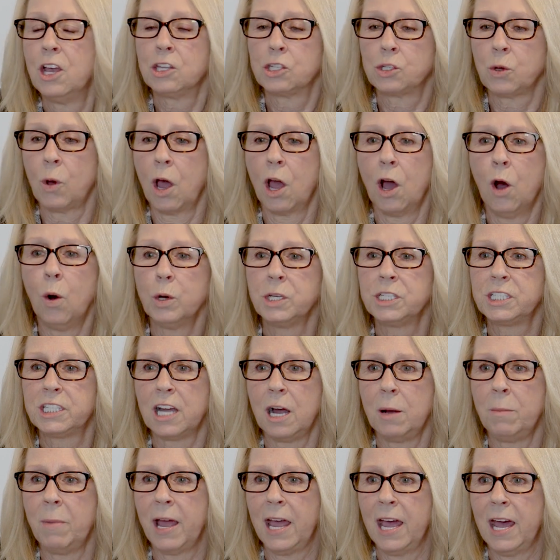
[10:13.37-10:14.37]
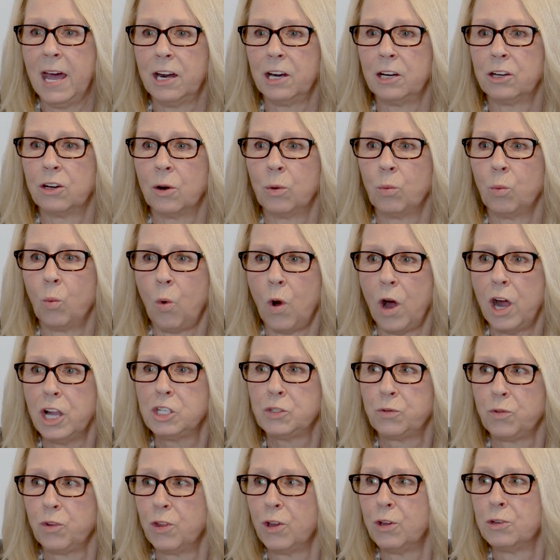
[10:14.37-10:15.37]
So I always tell my editor,
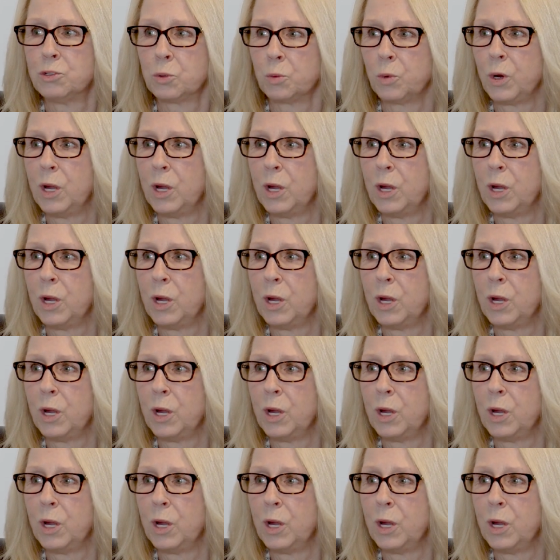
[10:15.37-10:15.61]
watch for those